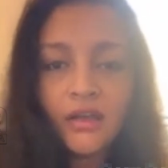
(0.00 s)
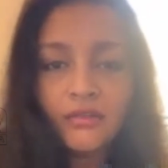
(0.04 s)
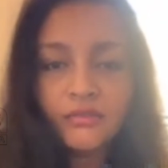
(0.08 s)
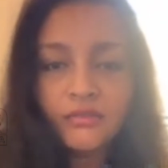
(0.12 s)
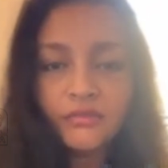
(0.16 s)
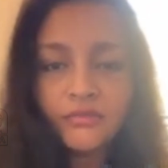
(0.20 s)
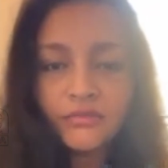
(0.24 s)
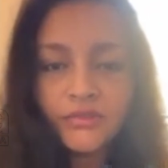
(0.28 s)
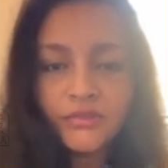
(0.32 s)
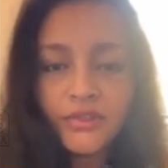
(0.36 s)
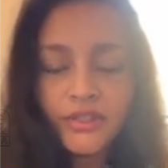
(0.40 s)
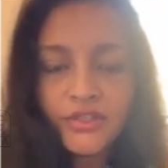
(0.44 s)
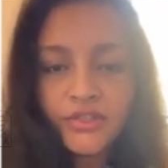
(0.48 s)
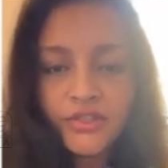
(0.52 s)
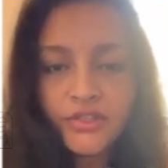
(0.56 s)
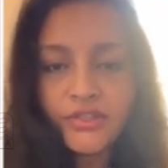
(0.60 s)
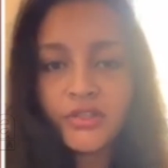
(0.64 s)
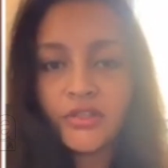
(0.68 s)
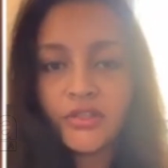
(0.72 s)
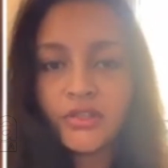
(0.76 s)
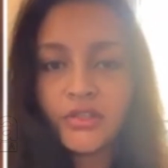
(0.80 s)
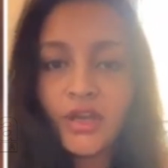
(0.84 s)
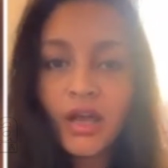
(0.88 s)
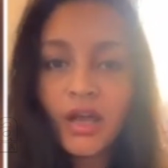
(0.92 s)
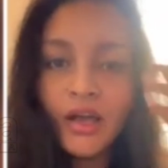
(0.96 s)

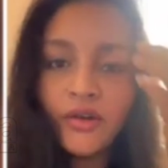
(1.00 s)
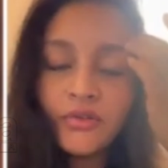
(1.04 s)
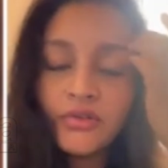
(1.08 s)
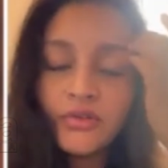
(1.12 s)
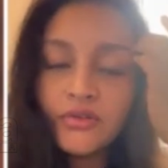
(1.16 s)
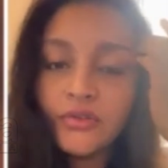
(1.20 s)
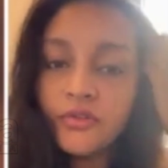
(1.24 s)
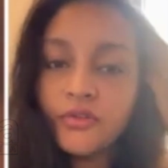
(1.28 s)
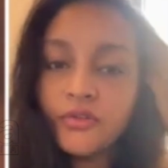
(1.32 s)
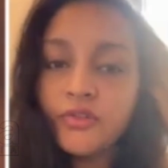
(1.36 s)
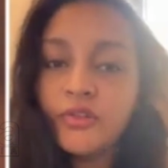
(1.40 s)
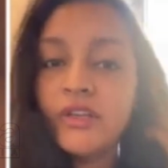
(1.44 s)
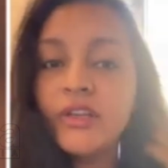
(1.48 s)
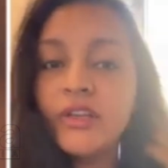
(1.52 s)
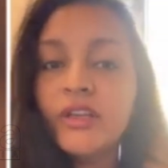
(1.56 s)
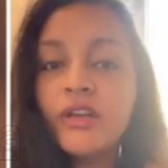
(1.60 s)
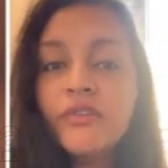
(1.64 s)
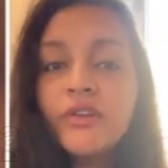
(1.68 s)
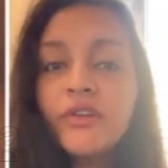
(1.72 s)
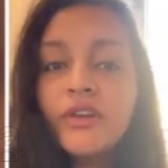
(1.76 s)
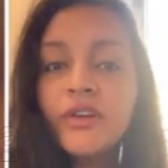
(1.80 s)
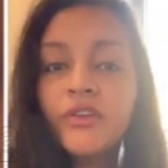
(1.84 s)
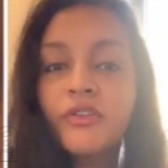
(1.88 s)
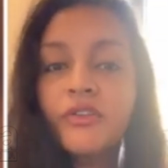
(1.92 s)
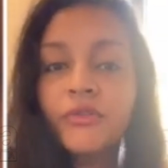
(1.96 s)
which I was not fully
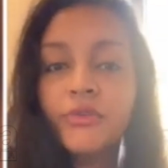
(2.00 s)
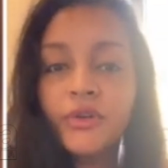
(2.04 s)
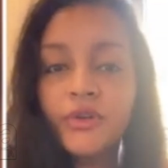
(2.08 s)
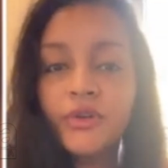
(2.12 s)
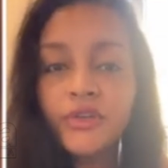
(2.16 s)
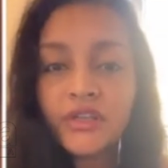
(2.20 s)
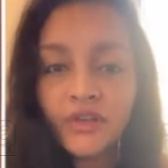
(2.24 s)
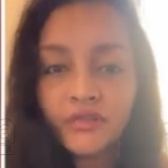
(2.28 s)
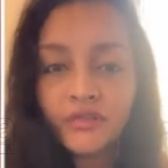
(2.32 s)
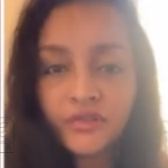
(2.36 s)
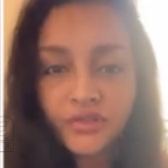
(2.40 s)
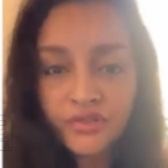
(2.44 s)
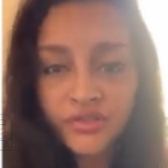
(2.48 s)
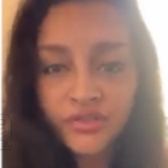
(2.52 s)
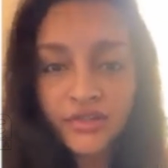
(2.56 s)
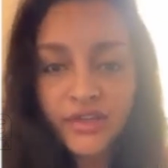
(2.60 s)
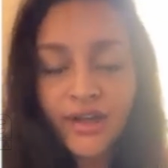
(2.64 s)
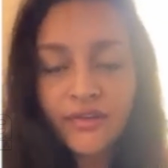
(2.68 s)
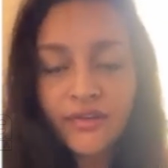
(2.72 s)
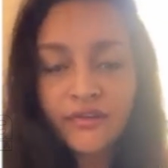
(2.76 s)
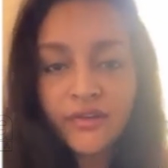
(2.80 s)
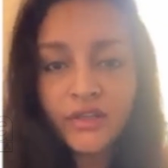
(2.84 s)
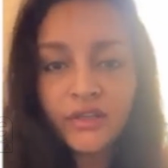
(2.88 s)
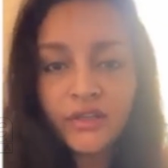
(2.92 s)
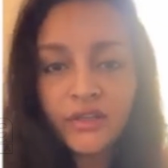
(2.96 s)
aware of because I was
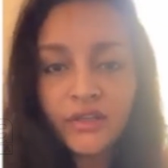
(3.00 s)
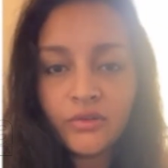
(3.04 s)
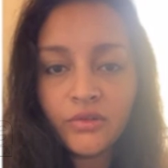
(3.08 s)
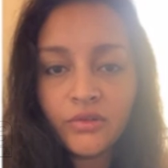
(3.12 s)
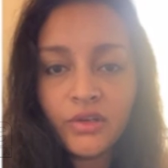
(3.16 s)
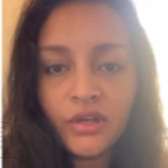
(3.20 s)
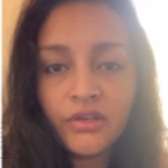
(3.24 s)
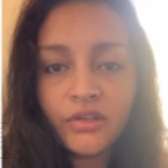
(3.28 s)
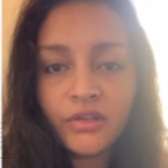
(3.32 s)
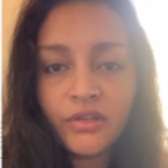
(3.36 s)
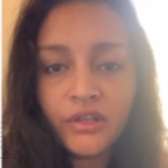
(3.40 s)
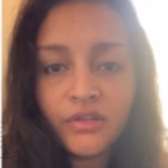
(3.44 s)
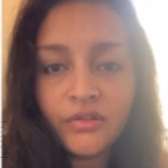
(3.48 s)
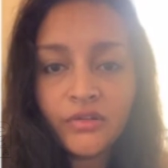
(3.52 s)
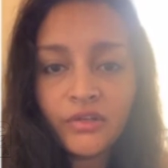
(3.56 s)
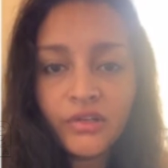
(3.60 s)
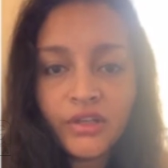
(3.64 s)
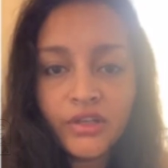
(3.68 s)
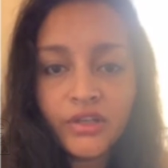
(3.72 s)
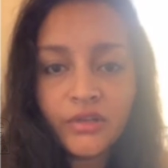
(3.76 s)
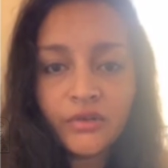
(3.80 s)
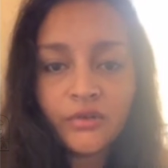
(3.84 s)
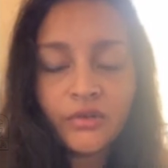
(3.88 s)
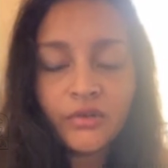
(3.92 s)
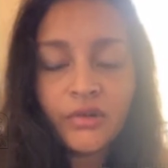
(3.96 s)
traveling in a country lo
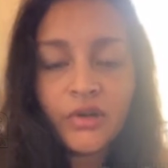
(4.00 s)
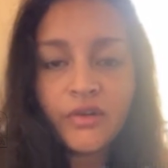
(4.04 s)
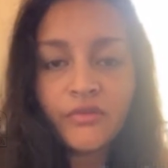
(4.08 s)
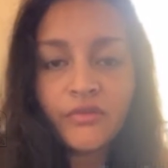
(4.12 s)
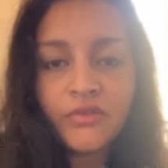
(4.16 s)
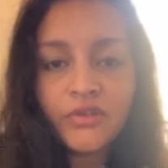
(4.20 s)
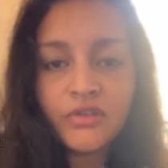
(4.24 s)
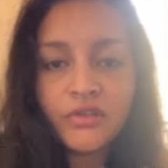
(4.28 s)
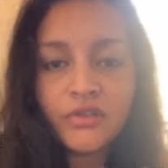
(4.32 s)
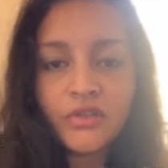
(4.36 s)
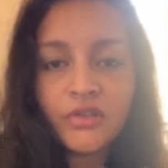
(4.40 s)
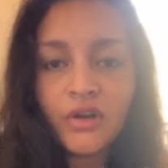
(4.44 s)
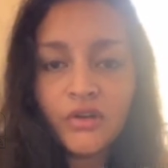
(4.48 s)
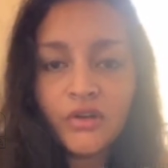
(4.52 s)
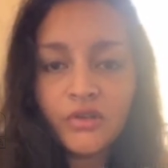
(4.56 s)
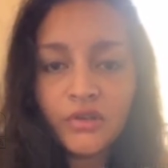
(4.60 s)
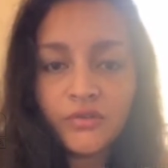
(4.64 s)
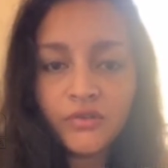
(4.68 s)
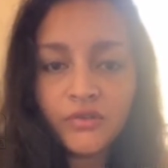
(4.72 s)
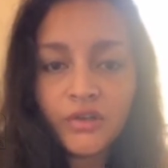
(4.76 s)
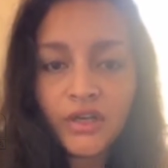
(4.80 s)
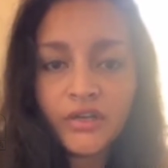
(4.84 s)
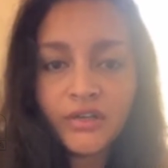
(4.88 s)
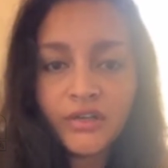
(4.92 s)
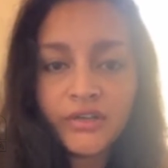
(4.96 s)
leno. I was out
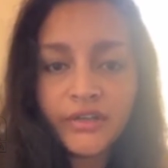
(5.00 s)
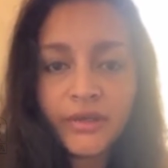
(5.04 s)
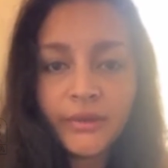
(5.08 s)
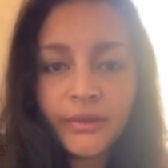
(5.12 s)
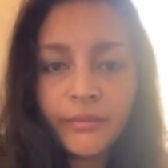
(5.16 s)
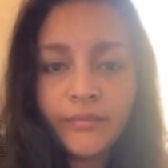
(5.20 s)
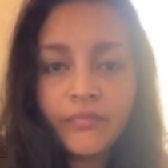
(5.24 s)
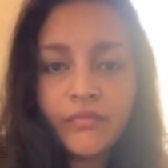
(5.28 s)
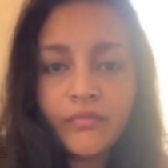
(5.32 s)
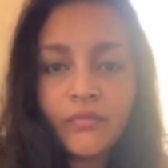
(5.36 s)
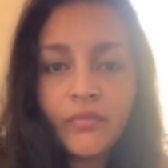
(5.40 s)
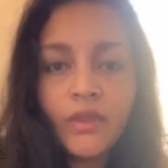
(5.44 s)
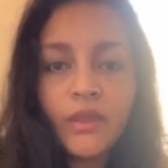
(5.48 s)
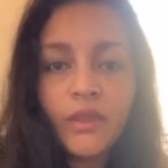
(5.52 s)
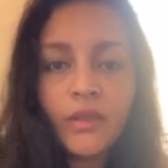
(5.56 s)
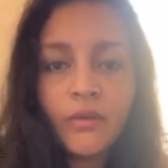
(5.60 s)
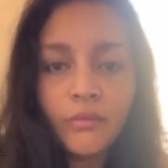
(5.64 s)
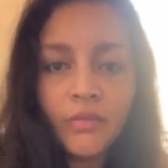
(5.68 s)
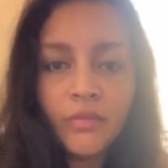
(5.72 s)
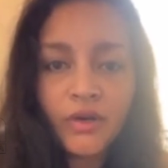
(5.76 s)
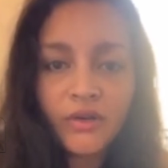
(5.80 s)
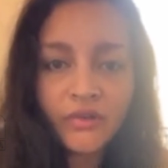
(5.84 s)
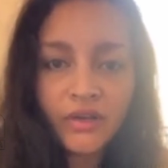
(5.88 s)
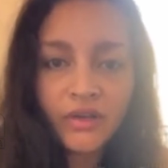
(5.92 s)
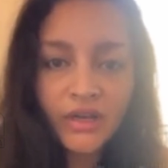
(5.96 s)
of country.
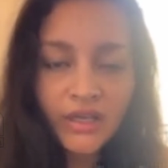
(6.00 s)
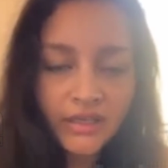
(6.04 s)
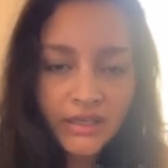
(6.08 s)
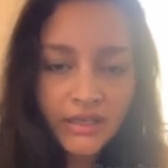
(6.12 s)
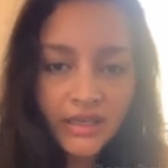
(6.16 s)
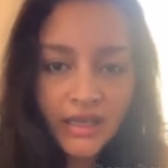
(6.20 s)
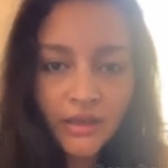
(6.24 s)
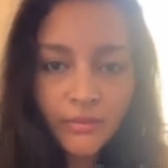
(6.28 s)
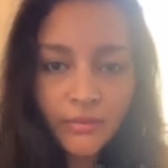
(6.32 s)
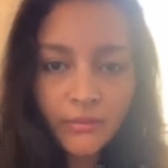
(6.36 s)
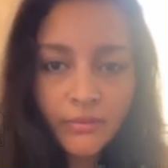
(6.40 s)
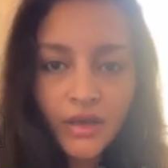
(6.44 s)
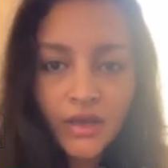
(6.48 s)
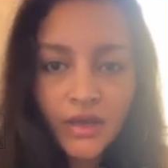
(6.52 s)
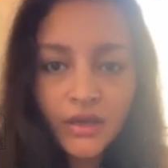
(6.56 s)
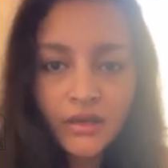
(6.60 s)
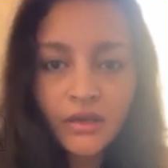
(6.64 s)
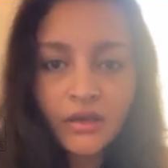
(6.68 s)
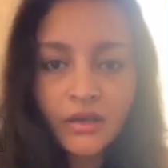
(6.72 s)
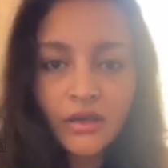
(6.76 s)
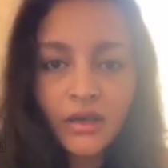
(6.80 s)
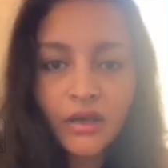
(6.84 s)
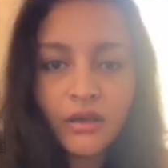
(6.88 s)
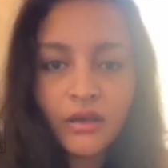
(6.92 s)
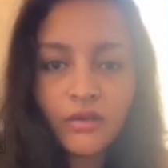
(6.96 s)
But when I came
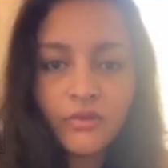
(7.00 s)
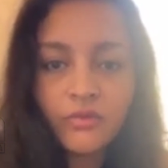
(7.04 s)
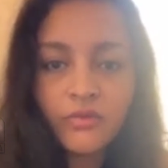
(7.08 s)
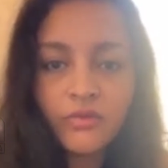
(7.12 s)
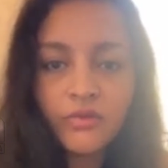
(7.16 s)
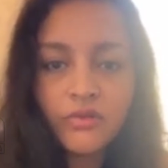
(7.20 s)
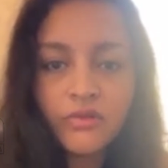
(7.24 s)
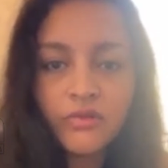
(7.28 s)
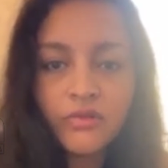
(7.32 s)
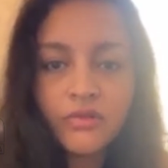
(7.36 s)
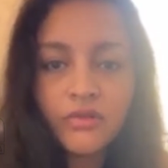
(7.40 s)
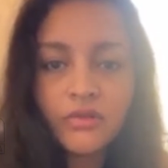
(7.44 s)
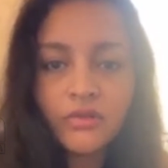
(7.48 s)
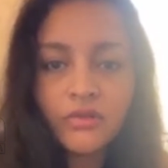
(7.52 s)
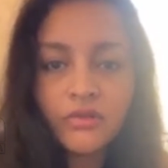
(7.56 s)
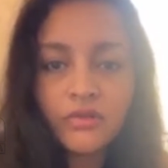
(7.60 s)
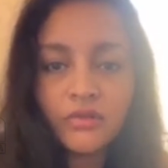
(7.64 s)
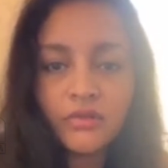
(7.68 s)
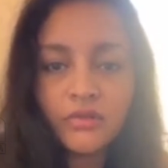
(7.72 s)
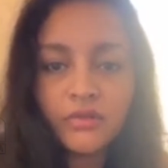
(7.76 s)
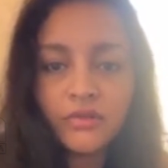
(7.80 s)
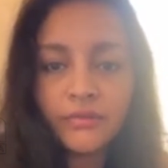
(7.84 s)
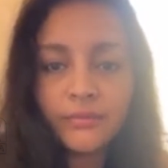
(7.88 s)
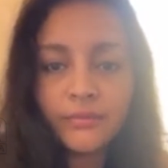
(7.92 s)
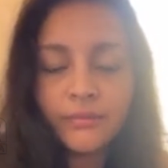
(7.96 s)
back, I was
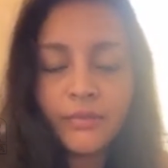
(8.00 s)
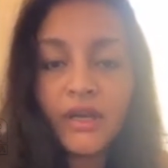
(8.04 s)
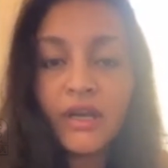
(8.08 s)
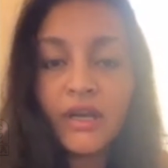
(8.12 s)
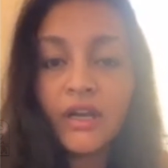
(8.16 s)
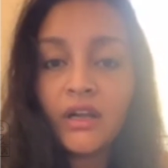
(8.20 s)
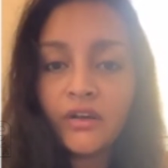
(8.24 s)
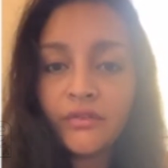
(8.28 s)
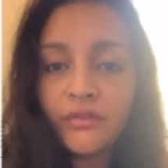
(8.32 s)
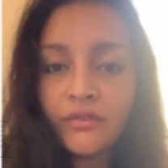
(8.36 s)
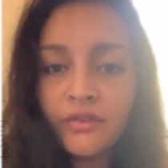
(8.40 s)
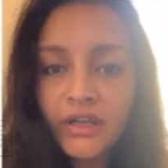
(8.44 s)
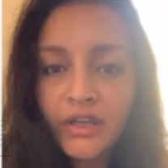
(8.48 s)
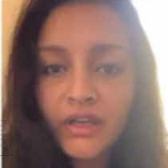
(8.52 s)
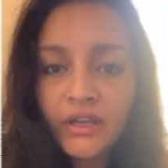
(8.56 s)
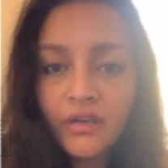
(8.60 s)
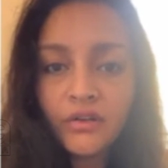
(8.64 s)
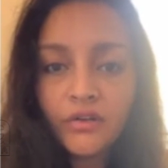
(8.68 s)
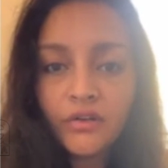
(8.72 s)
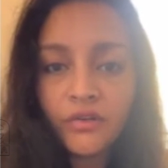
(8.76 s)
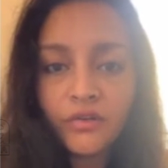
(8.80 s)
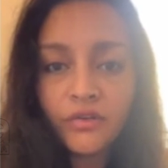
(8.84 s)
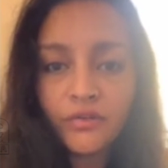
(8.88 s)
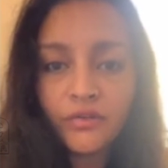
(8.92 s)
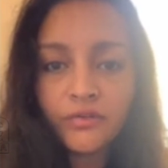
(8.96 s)
made aware
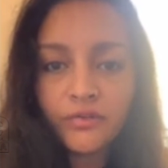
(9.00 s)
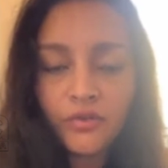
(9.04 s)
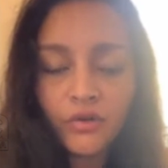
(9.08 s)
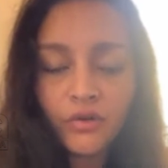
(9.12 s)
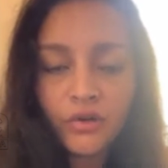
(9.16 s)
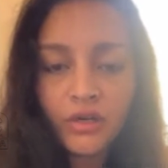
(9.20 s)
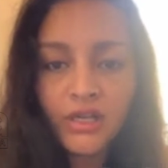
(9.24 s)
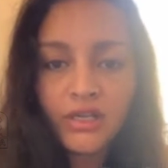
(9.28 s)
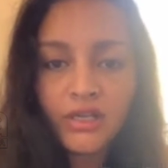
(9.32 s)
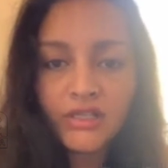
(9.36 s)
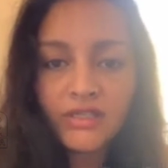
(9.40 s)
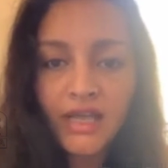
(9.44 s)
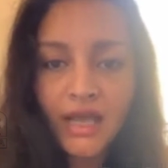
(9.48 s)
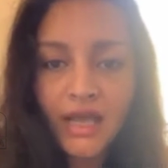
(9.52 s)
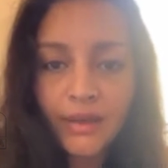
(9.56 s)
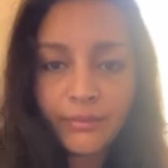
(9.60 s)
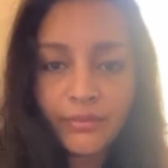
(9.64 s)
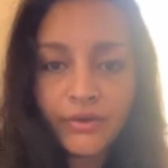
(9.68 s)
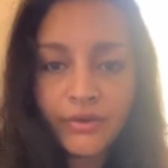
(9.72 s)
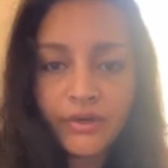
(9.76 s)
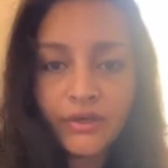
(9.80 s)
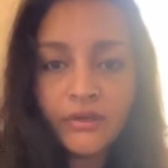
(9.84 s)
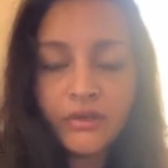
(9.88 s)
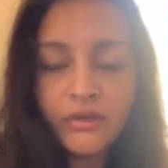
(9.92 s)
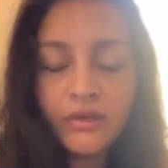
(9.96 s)
of what has
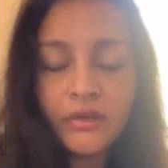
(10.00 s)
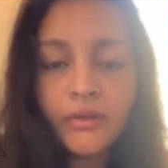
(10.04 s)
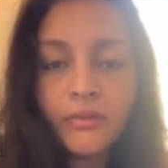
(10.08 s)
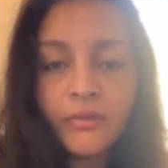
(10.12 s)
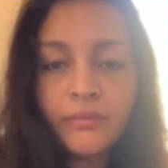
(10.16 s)
happened.